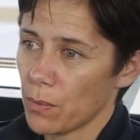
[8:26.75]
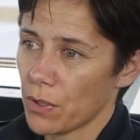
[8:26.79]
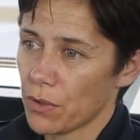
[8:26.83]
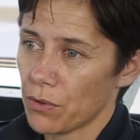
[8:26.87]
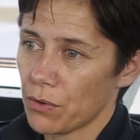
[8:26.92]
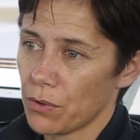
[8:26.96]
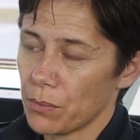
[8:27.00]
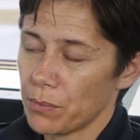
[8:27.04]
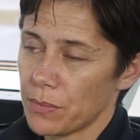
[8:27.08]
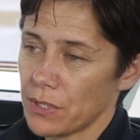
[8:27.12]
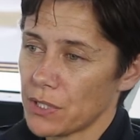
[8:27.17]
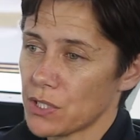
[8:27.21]

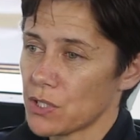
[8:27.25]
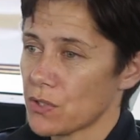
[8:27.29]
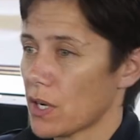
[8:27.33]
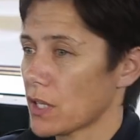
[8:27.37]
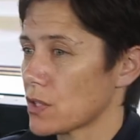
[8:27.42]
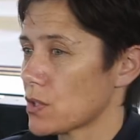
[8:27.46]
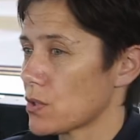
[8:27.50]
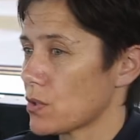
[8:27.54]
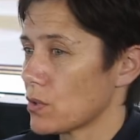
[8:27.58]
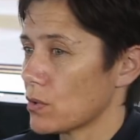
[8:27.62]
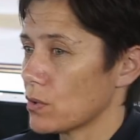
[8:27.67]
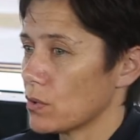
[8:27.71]
whether it be
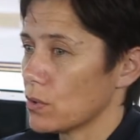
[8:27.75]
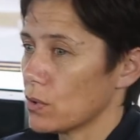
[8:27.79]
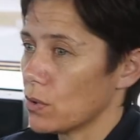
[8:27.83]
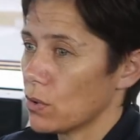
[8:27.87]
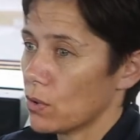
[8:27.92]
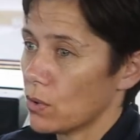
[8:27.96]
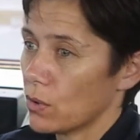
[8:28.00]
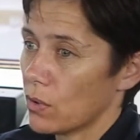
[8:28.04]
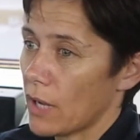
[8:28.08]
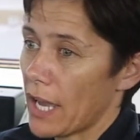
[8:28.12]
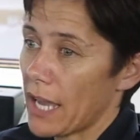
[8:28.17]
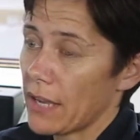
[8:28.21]
structural
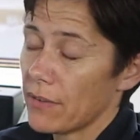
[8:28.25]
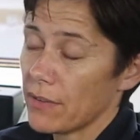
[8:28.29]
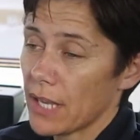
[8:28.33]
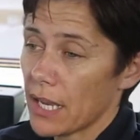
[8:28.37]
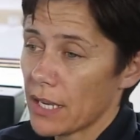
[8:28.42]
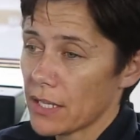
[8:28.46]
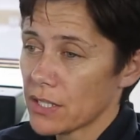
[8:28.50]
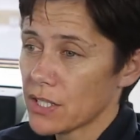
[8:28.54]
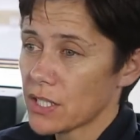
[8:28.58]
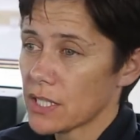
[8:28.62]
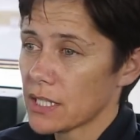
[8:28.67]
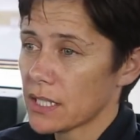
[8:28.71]
or
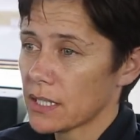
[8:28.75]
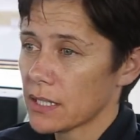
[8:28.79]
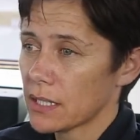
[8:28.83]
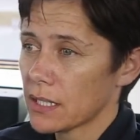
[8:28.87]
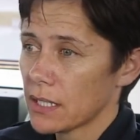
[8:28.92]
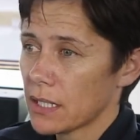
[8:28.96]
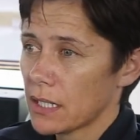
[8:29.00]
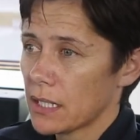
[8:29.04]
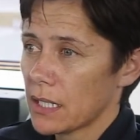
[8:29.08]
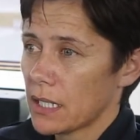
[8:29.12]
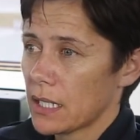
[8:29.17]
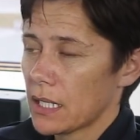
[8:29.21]
aviation,